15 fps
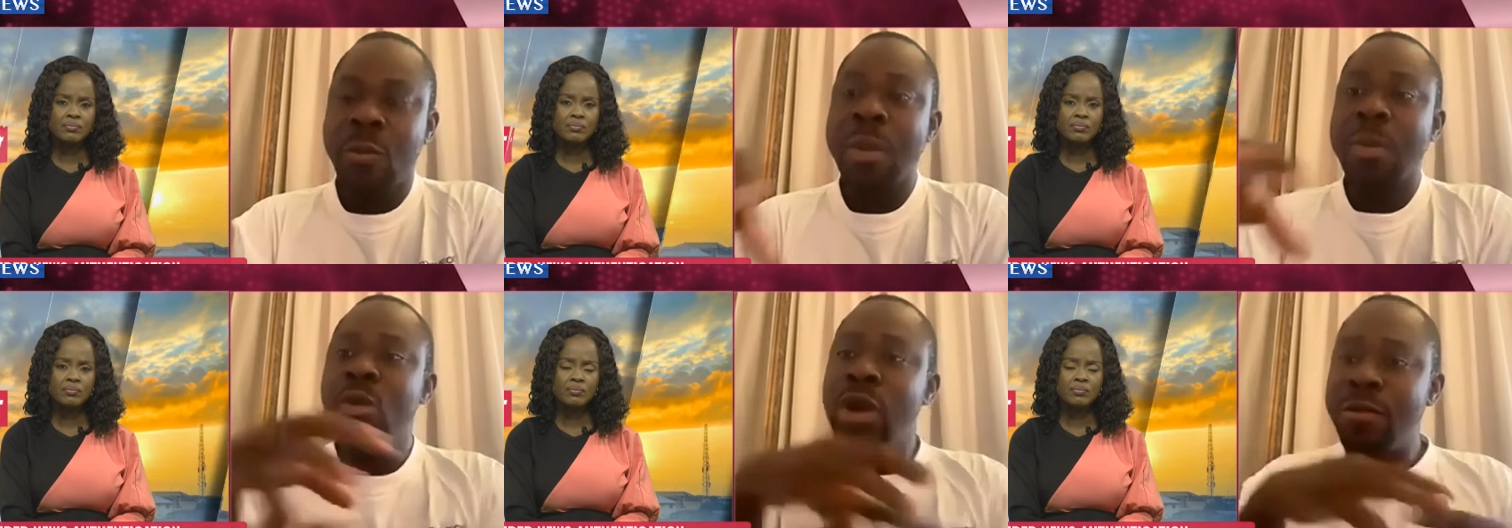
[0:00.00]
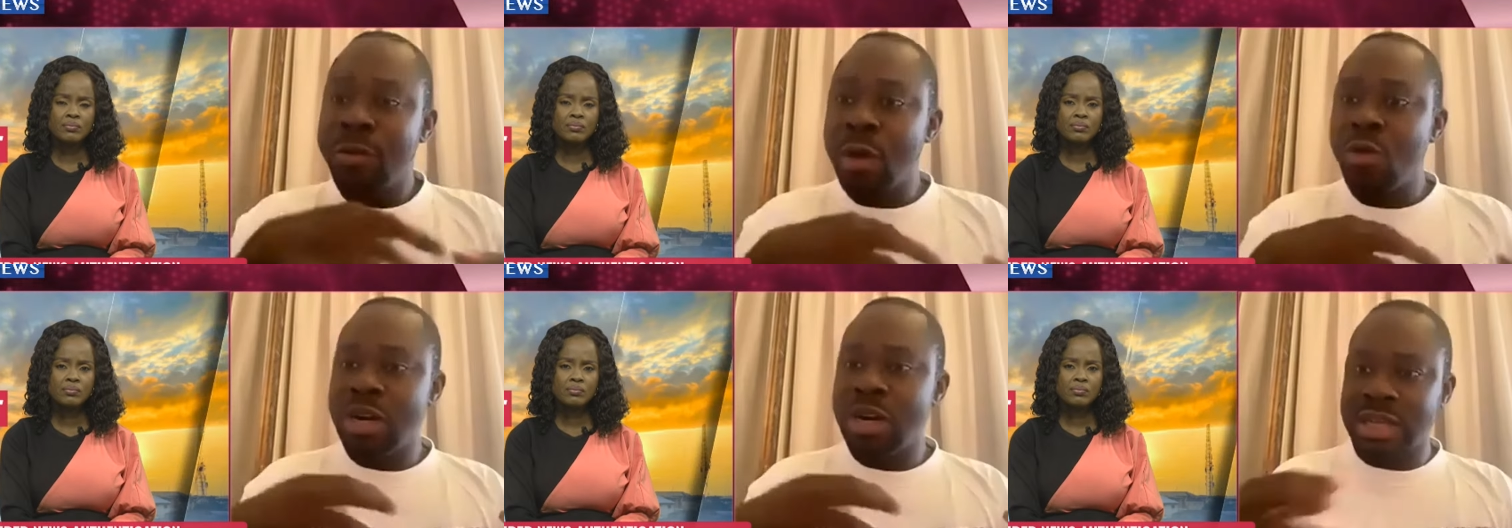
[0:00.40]

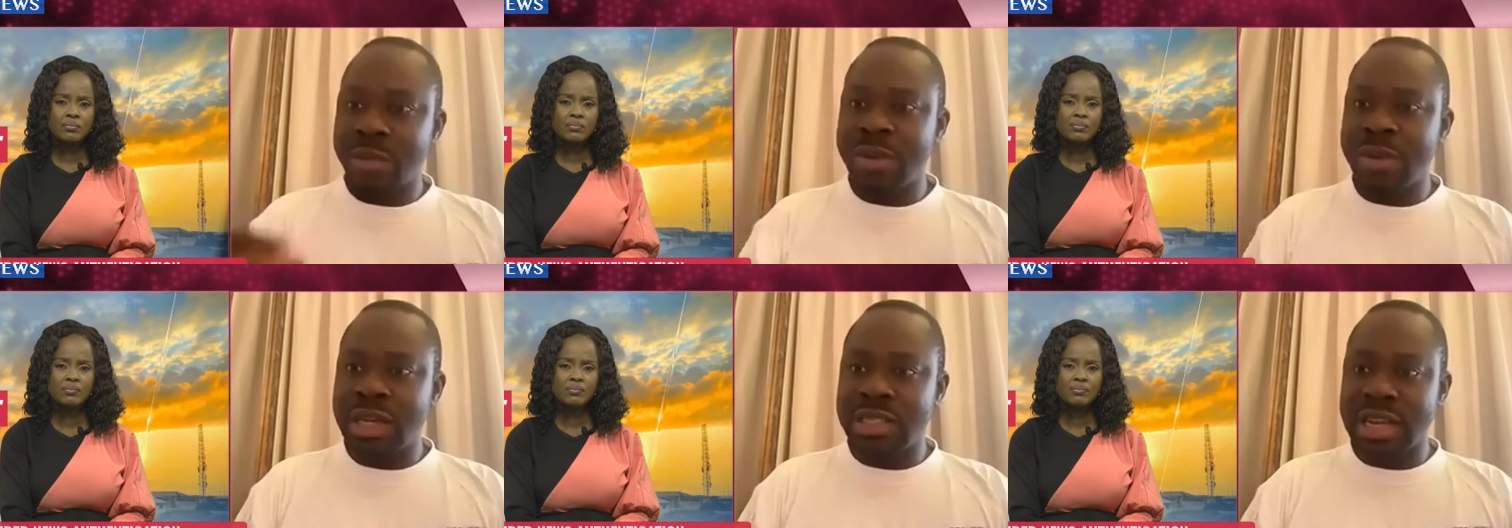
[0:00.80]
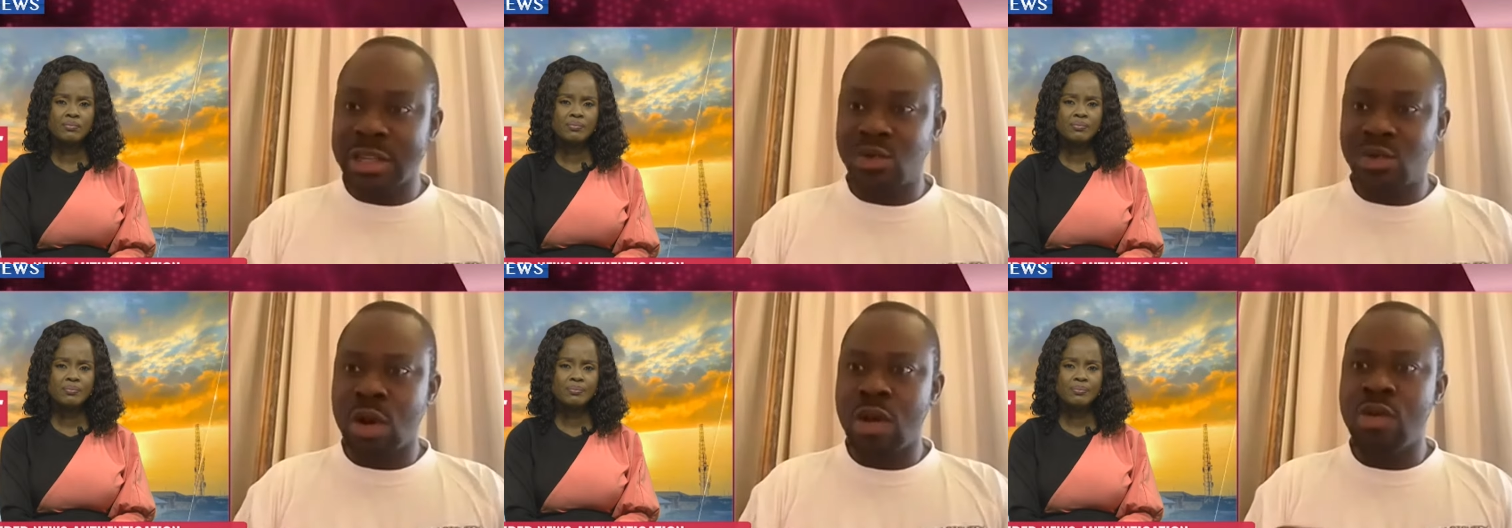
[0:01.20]
Speaker 1: And for people living
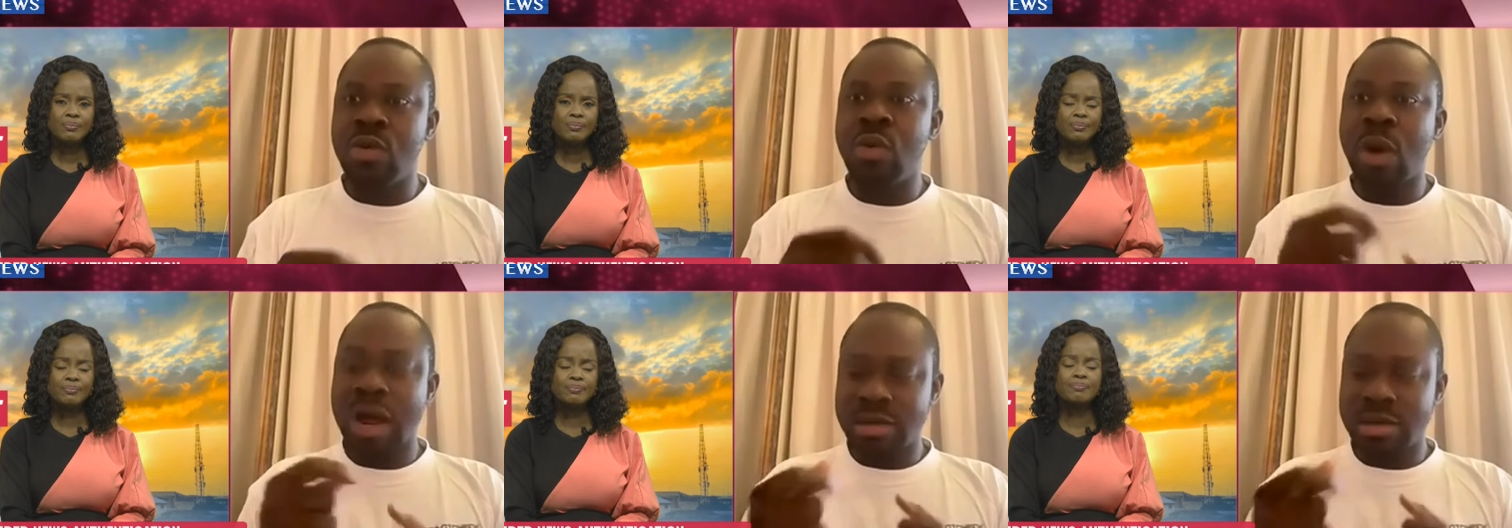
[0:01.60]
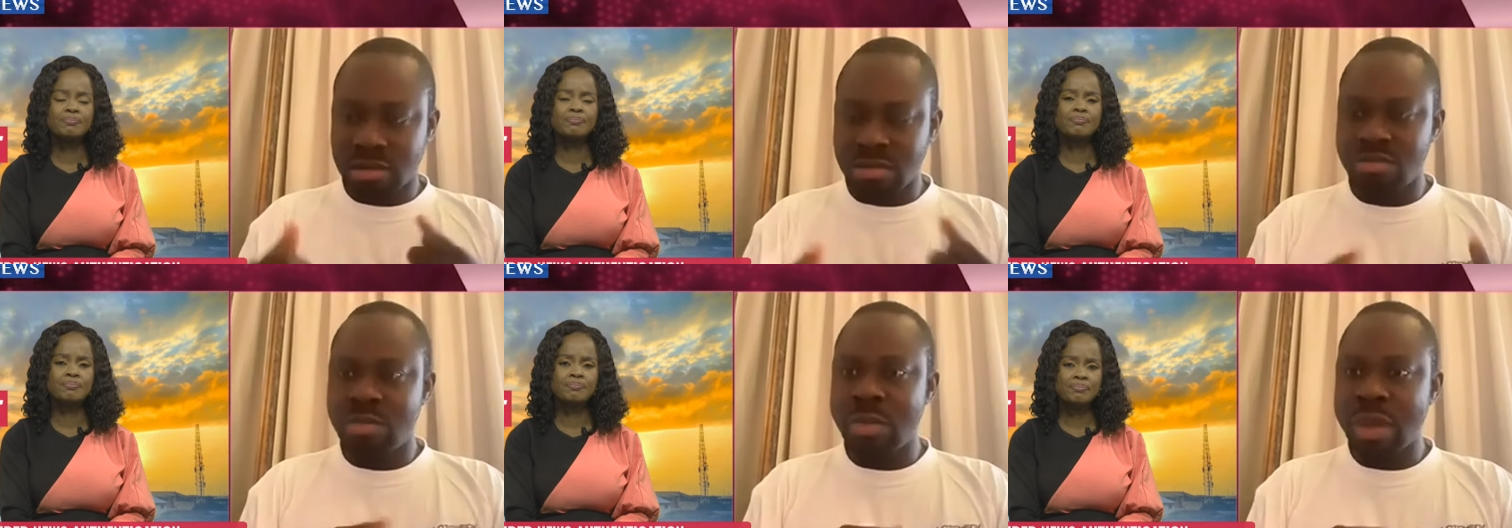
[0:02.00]
with disability as
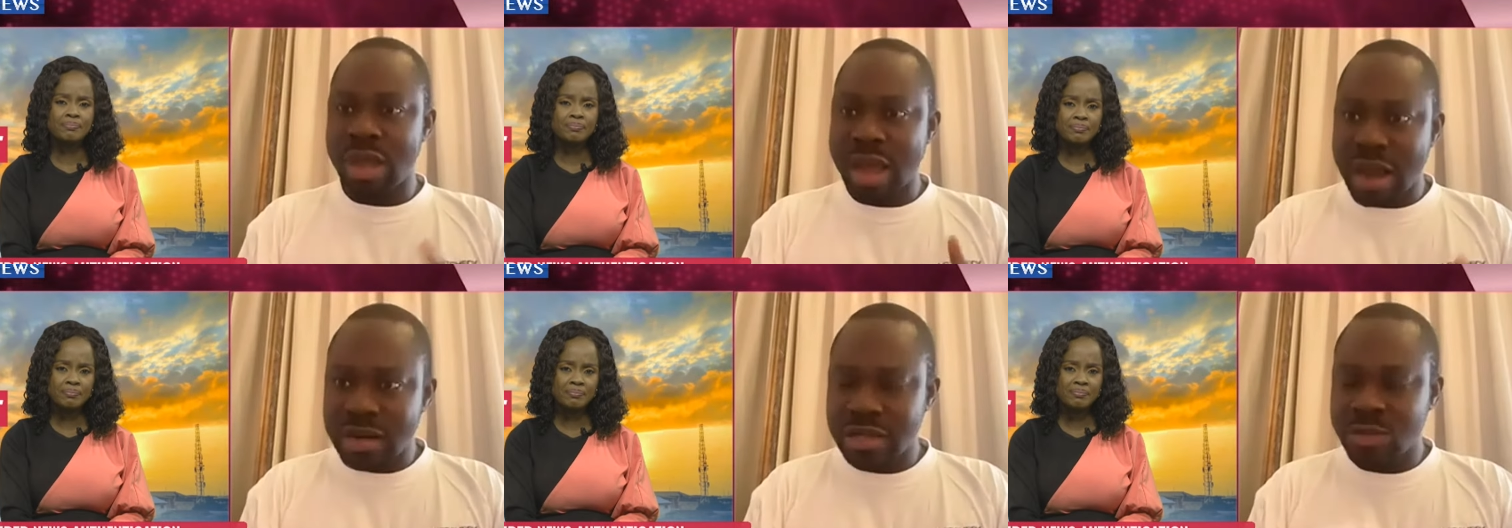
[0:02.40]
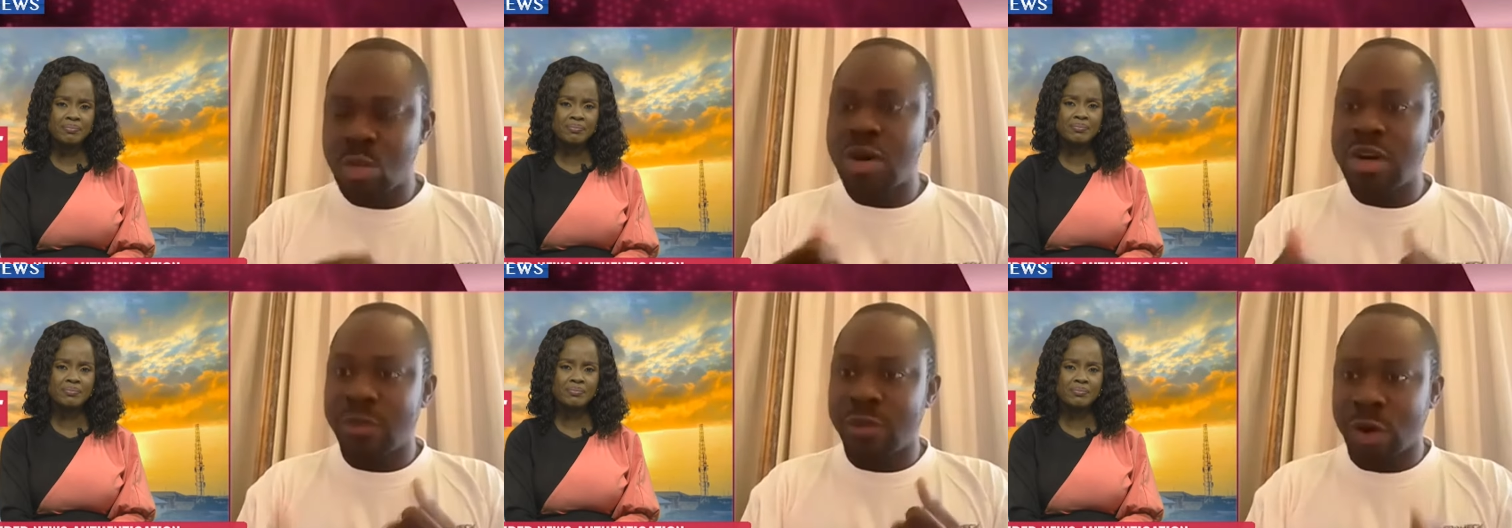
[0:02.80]
well, who had,
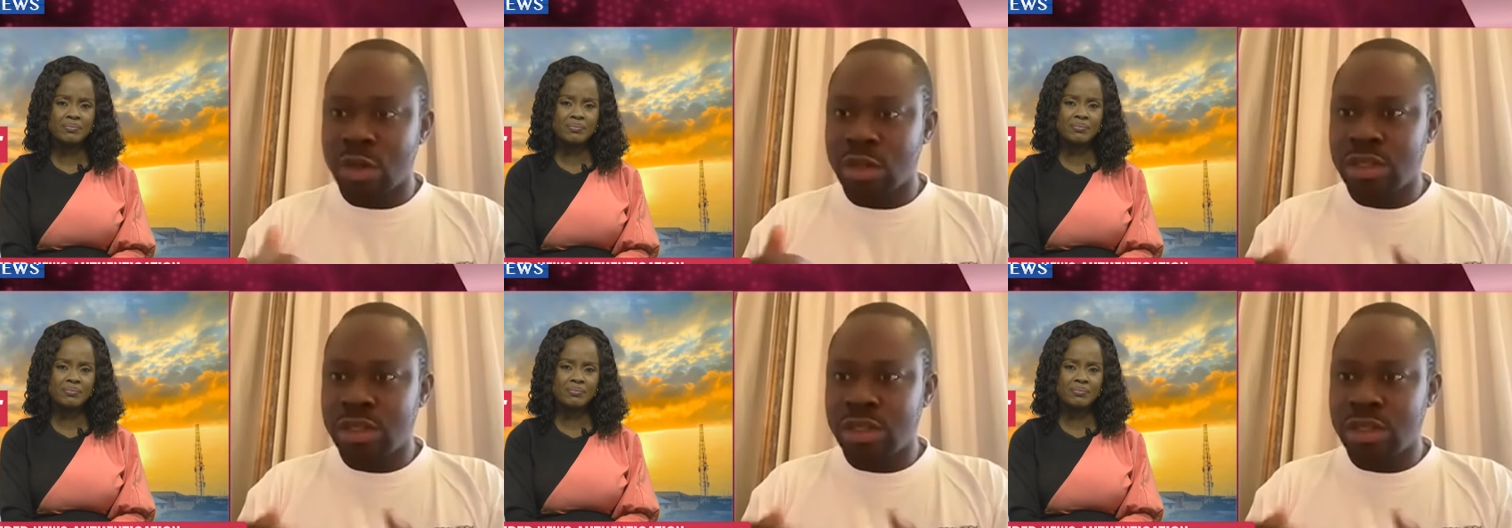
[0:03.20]
may had